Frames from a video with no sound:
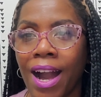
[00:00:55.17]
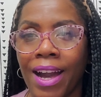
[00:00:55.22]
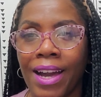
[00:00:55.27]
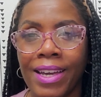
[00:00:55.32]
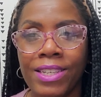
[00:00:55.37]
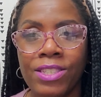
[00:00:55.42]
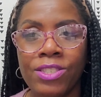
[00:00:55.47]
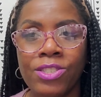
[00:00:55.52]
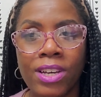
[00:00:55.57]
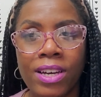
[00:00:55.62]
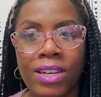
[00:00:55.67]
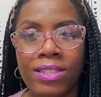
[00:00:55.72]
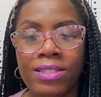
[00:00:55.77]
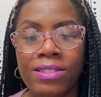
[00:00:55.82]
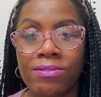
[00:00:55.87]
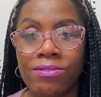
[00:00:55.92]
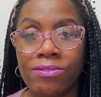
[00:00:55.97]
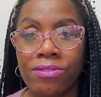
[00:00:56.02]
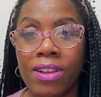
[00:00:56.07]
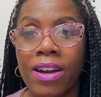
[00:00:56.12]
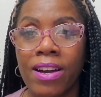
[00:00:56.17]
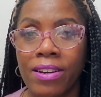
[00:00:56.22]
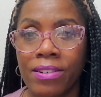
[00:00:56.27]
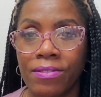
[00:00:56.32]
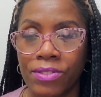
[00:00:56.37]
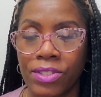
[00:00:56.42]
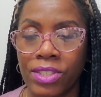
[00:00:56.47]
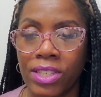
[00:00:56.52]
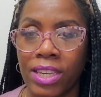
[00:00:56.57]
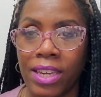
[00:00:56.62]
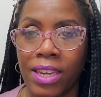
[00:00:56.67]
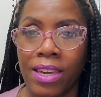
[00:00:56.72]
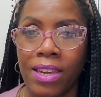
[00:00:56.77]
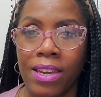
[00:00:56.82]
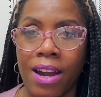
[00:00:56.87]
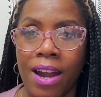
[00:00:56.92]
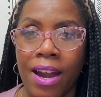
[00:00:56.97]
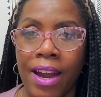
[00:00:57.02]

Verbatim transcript: I just love tea.